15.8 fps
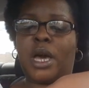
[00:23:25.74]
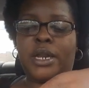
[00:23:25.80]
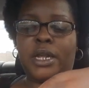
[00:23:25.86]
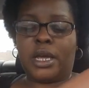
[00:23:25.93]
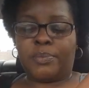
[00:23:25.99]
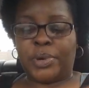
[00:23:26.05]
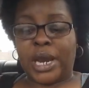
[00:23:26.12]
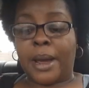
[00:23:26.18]
I
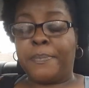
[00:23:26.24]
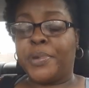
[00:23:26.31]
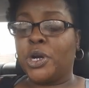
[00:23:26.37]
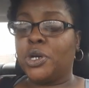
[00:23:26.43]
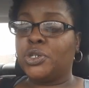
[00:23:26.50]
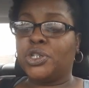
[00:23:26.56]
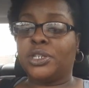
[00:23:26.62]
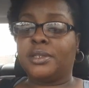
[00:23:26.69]
did, but I
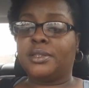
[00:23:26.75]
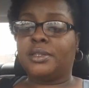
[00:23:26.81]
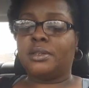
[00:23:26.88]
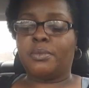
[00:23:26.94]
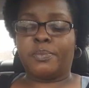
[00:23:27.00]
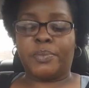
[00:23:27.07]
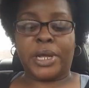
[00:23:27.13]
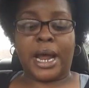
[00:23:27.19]
purchased,
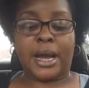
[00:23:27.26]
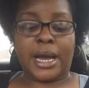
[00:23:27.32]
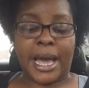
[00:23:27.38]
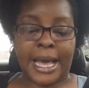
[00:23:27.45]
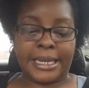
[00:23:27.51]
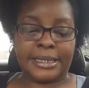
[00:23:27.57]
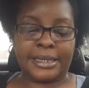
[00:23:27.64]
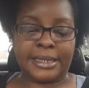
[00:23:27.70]
but I
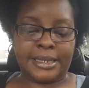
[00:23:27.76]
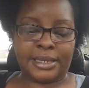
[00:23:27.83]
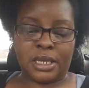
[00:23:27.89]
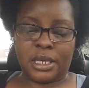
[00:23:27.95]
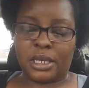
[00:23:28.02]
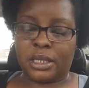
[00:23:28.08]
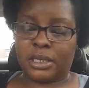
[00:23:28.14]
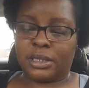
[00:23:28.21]
got
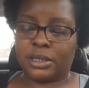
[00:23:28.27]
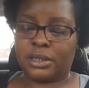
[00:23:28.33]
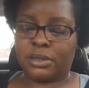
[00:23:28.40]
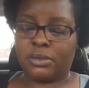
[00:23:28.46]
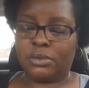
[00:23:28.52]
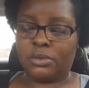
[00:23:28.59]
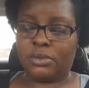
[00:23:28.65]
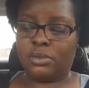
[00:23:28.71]
six.
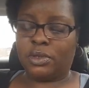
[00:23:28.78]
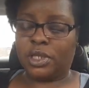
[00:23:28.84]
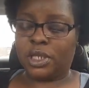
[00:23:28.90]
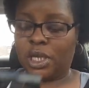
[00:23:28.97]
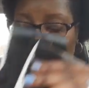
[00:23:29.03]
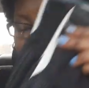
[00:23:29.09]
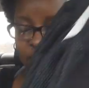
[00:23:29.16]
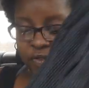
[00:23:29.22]

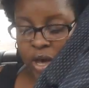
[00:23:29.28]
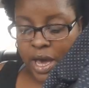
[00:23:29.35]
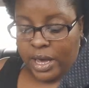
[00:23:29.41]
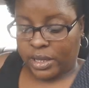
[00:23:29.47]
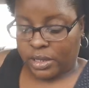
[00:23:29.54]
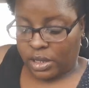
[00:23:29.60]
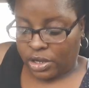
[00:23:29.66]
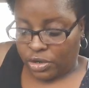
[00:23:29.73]
See, I've
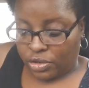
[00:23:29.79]
got,